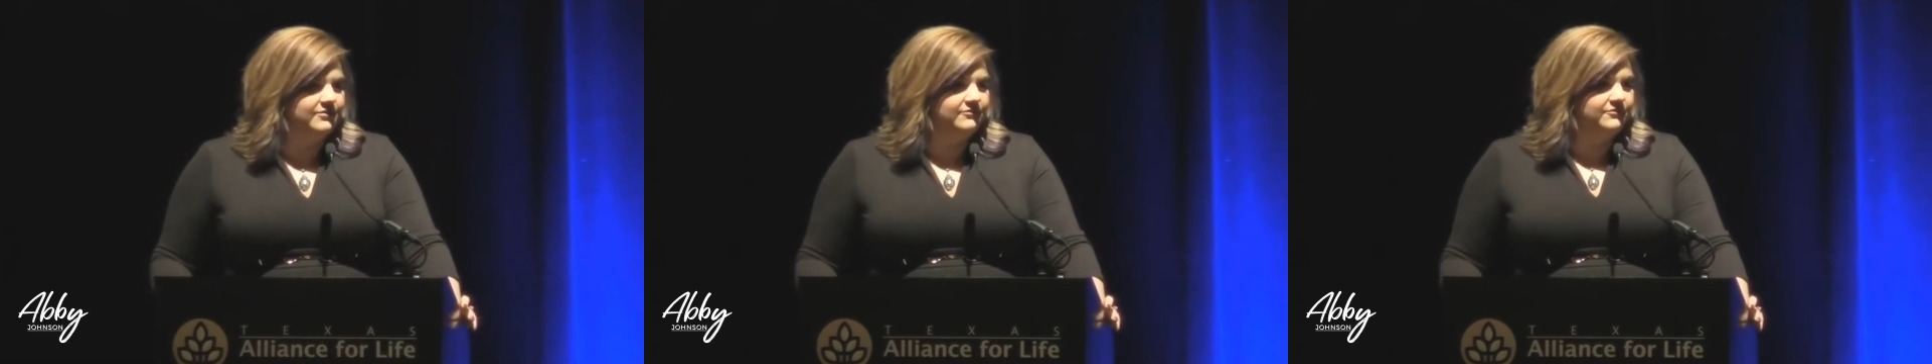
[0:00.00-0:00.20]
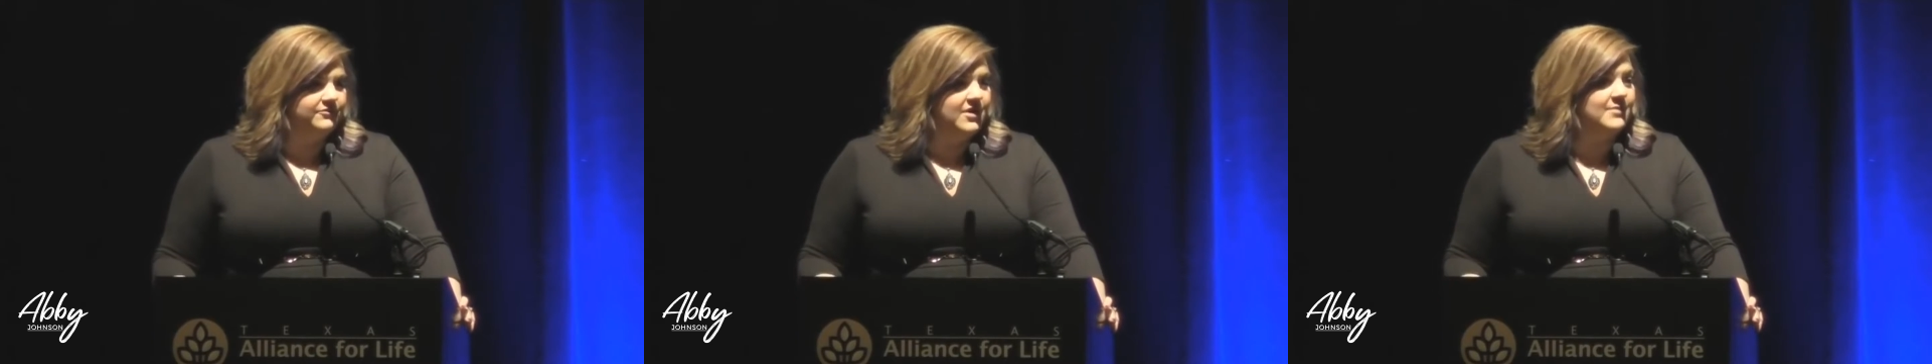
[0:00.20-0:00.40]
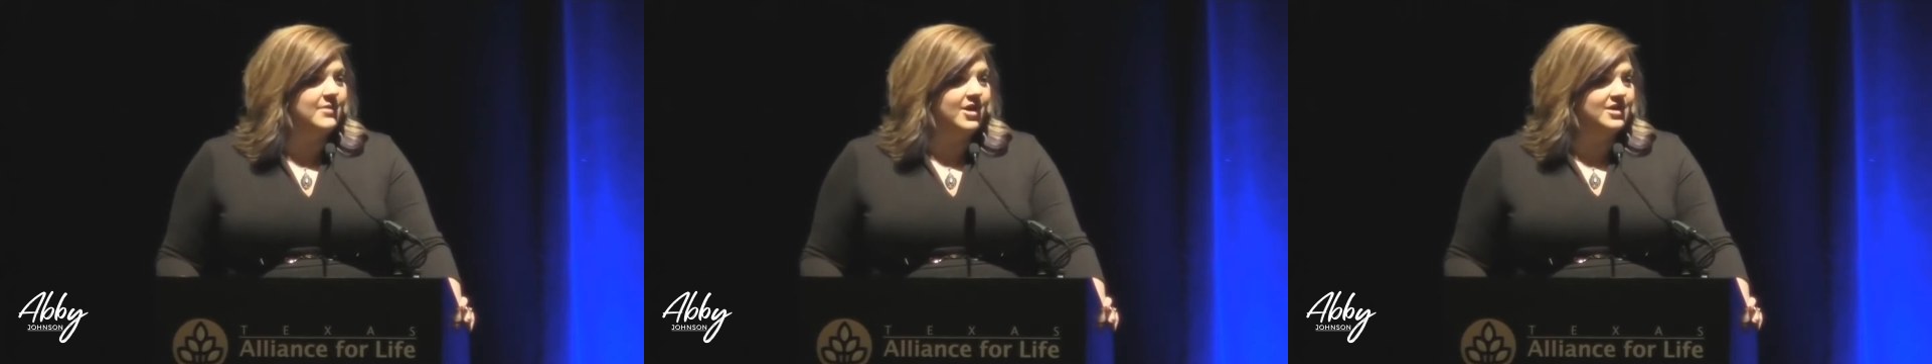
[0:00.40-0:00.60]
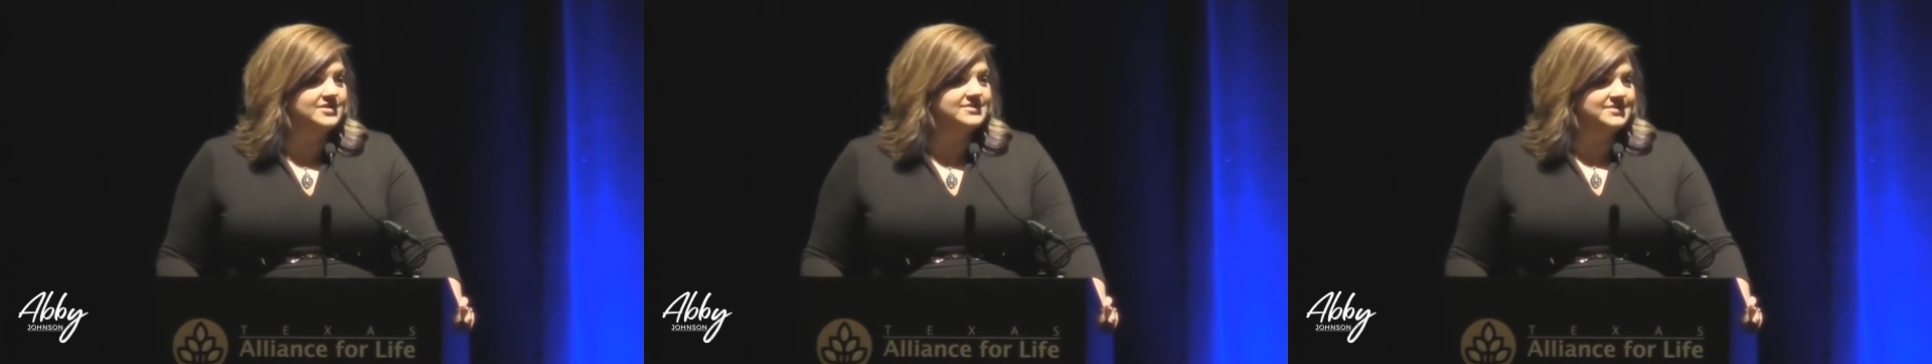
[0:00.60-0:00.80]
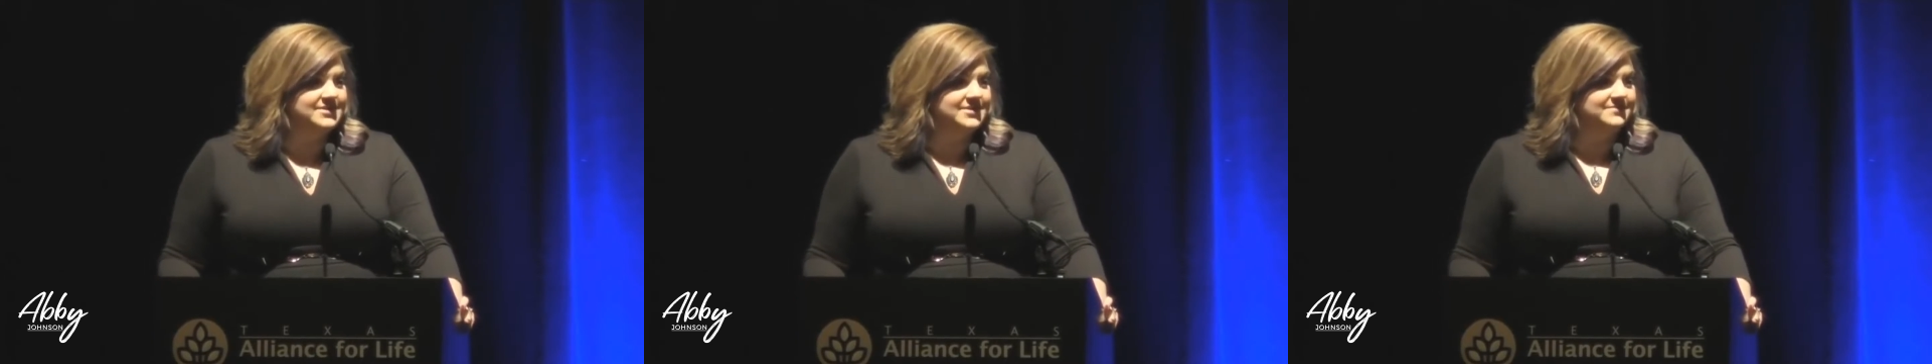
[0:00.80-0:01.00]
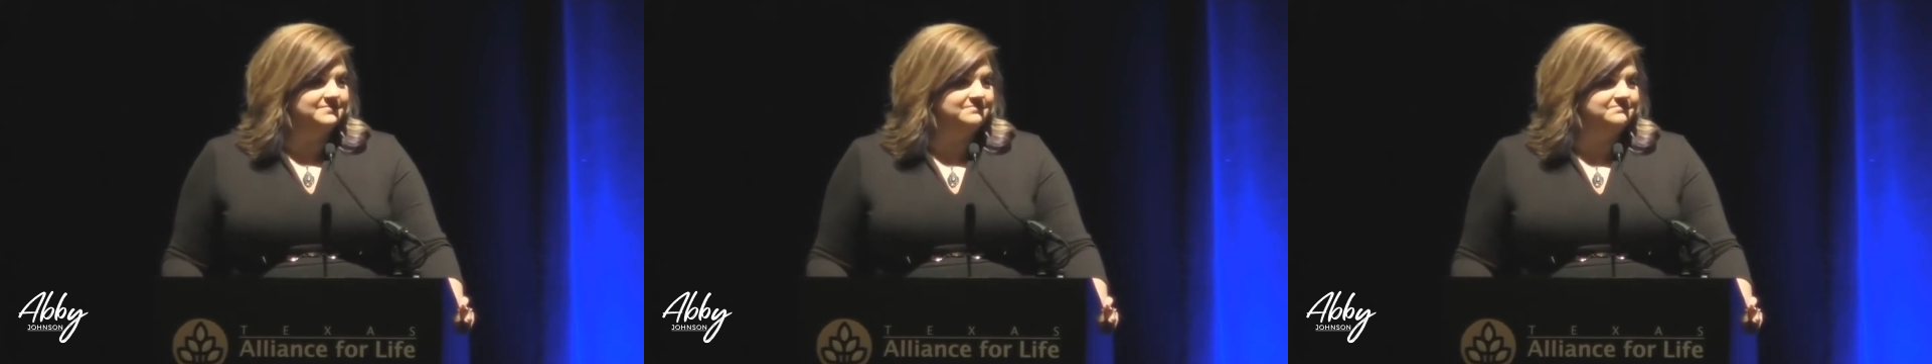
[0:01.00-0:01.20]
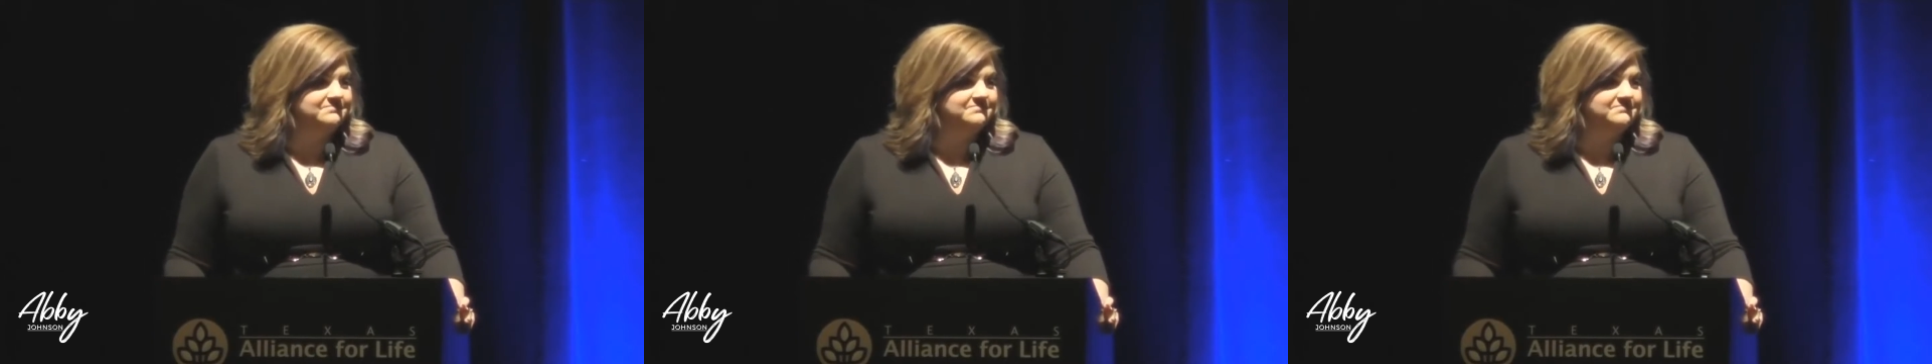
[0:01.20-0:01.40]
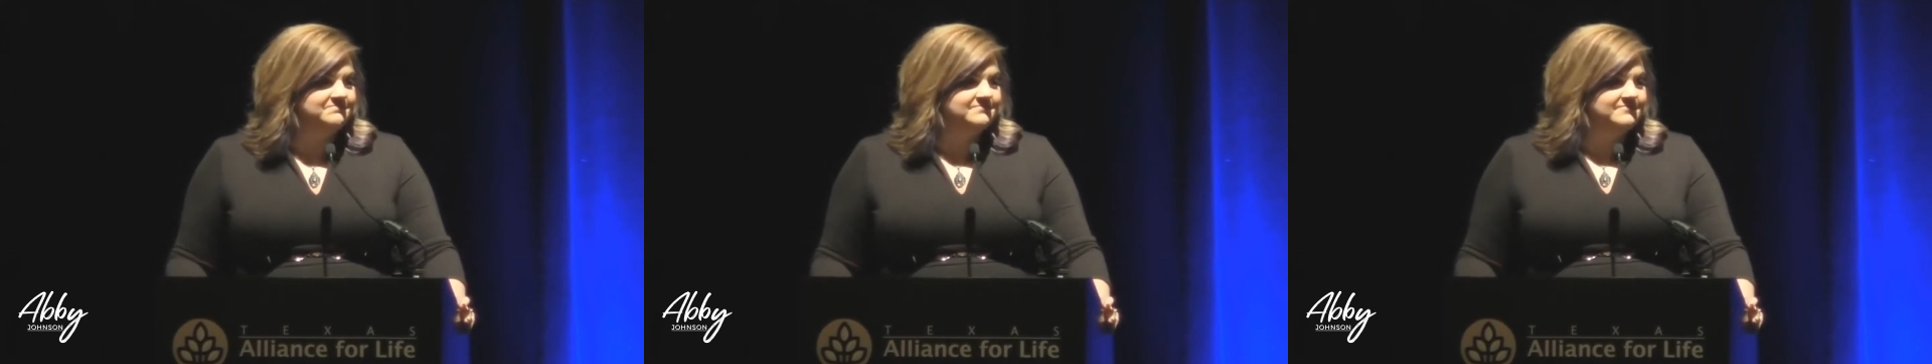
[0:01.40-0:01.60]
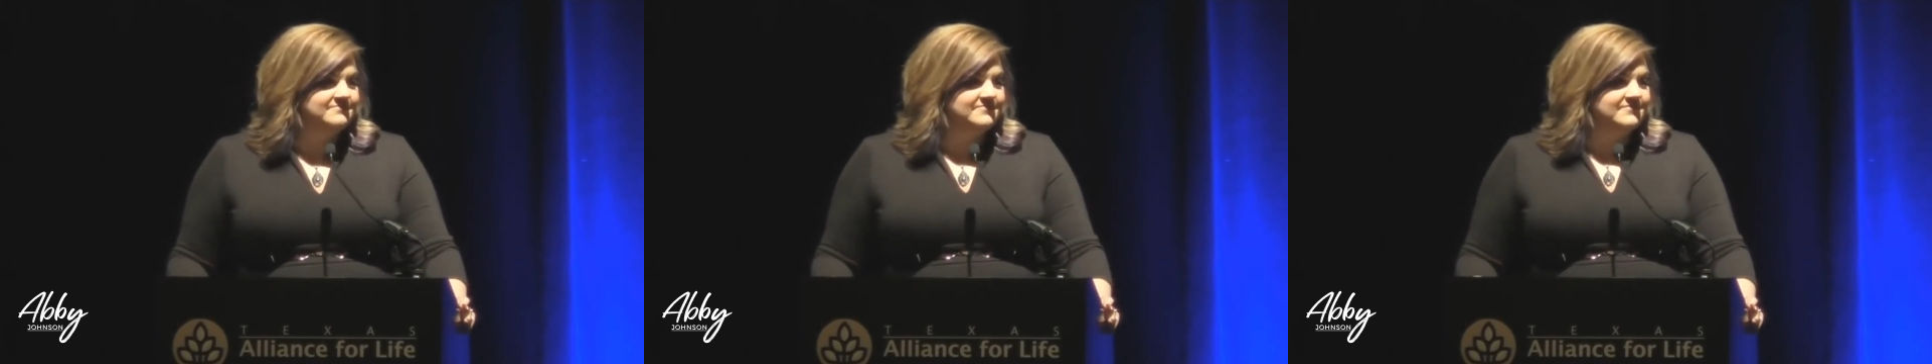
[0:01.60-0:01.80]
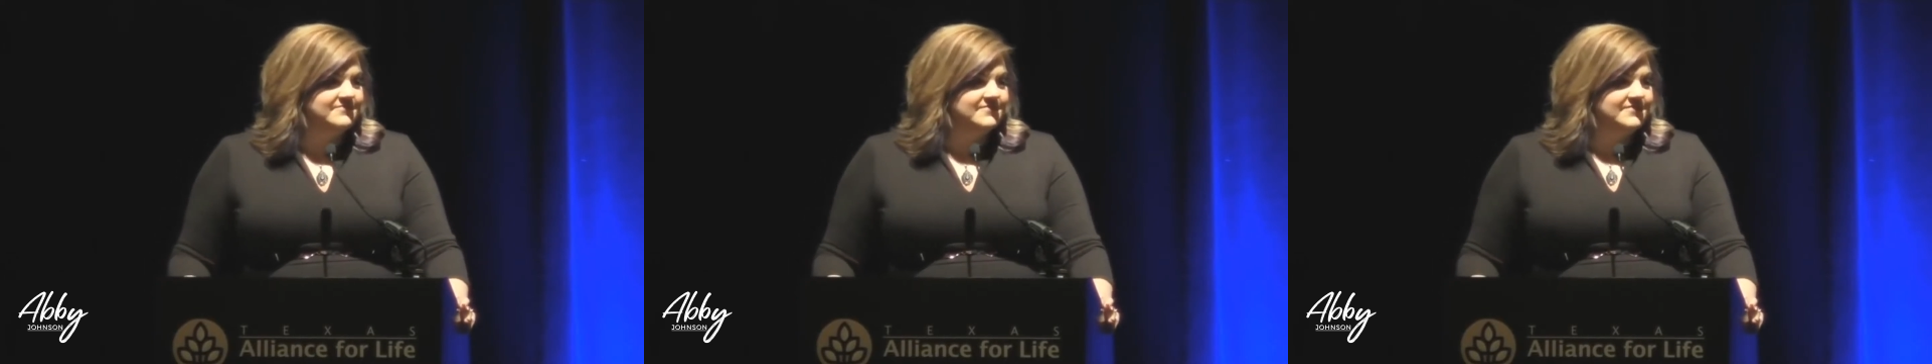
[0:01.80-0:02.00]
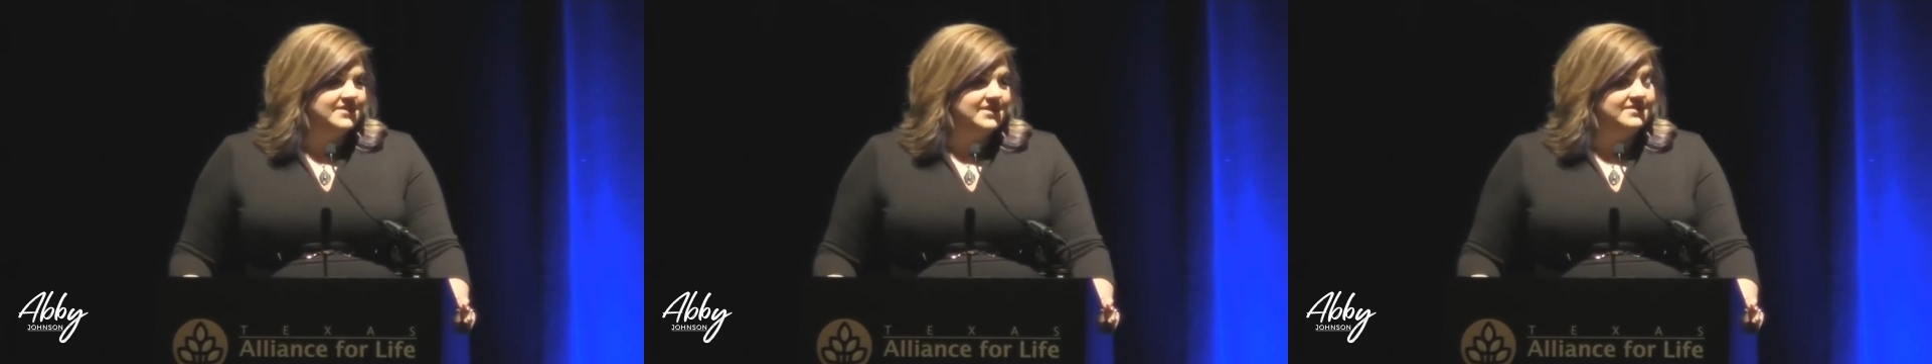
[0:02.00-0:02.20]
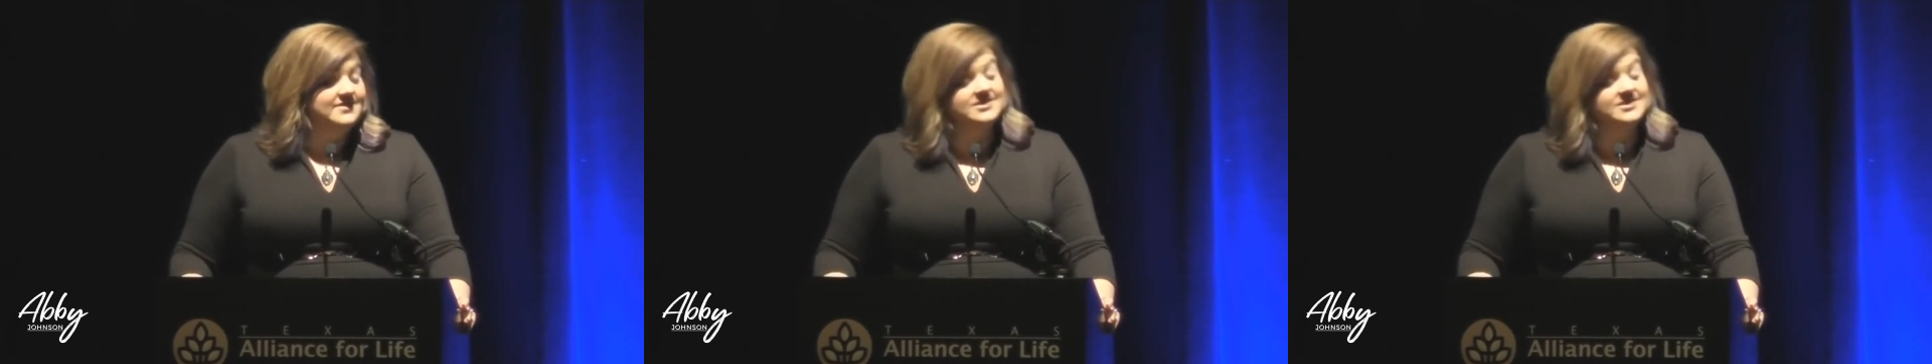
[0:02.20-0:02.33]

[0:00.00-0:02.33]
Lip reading: from Austin. And